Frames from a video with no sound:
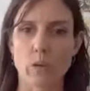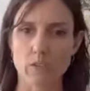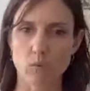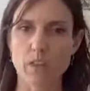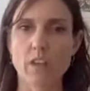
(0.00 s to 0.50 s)

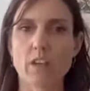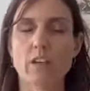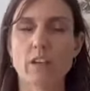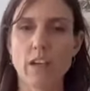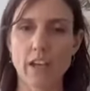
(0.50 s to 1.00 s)

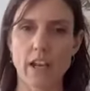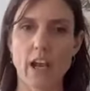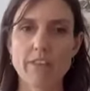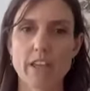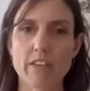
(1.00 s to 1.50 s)
within an
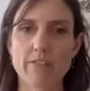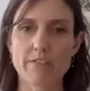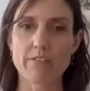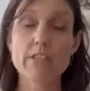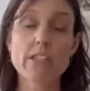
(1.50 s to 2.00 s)
IVF
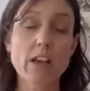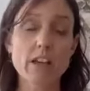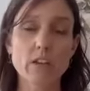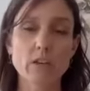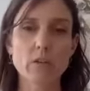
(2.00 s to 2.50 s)

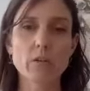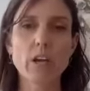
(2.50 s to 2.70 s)
cycle.